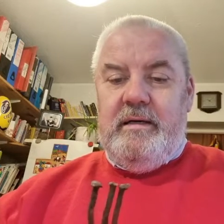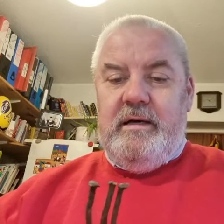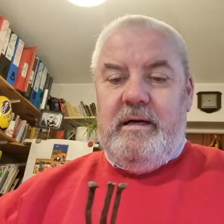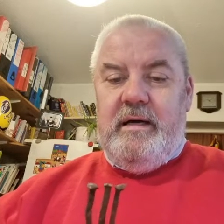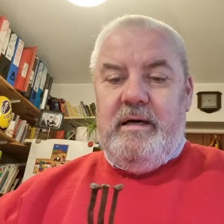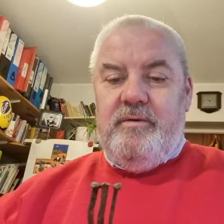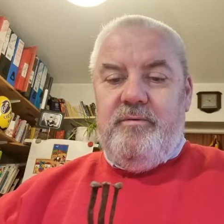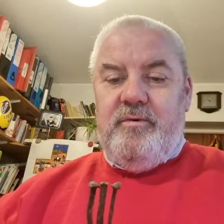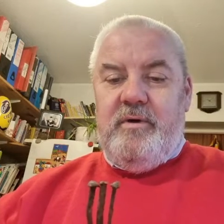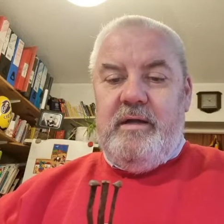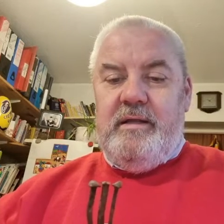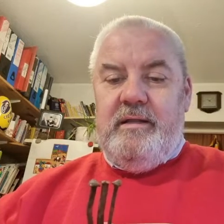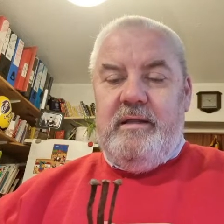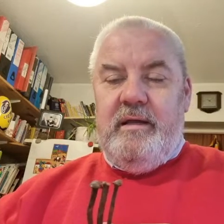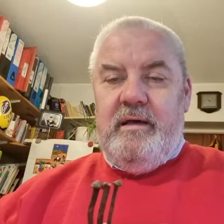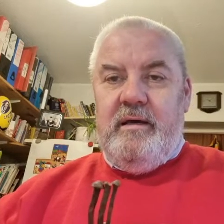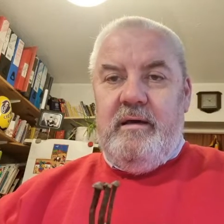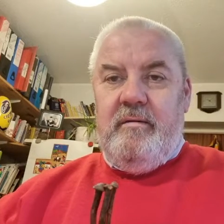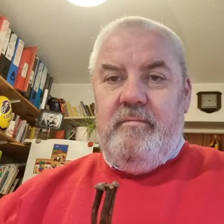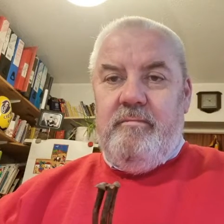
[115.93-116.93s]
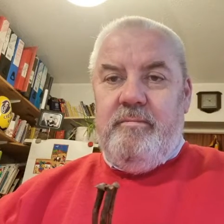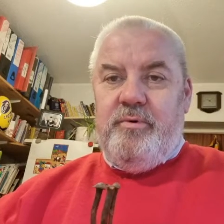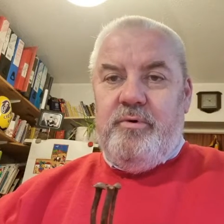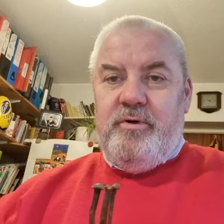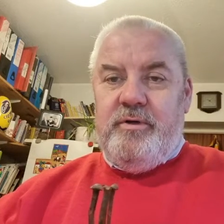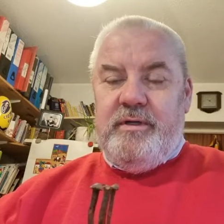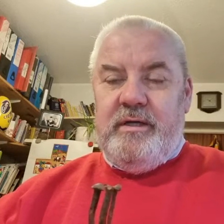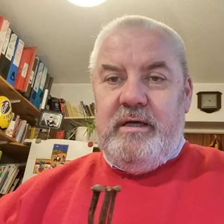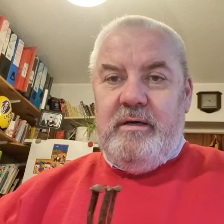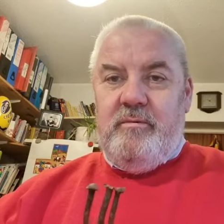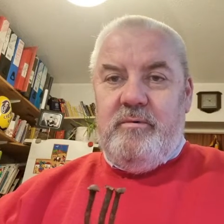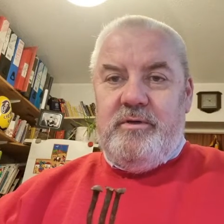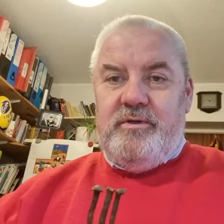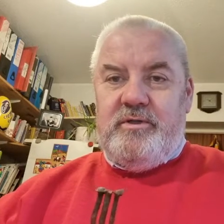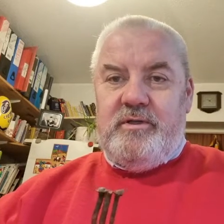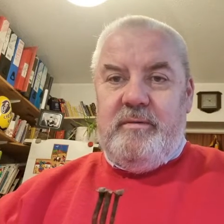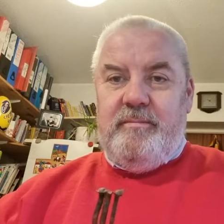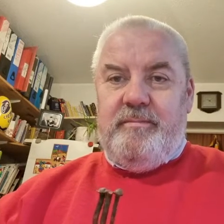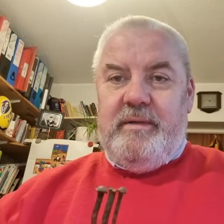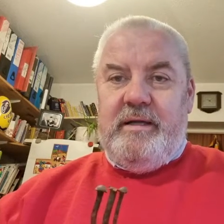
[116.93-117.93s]
And when the boarding
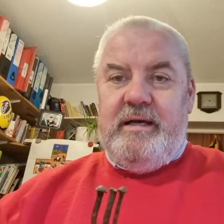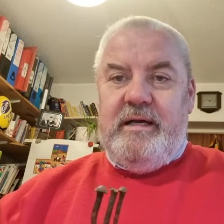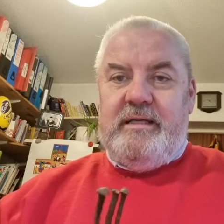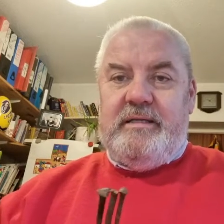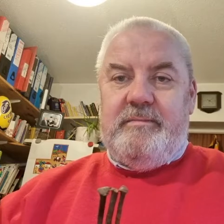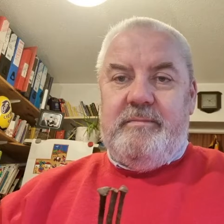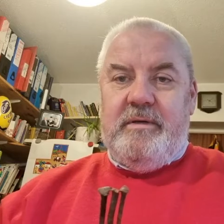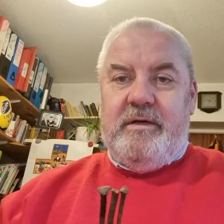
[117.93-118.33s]
was replaced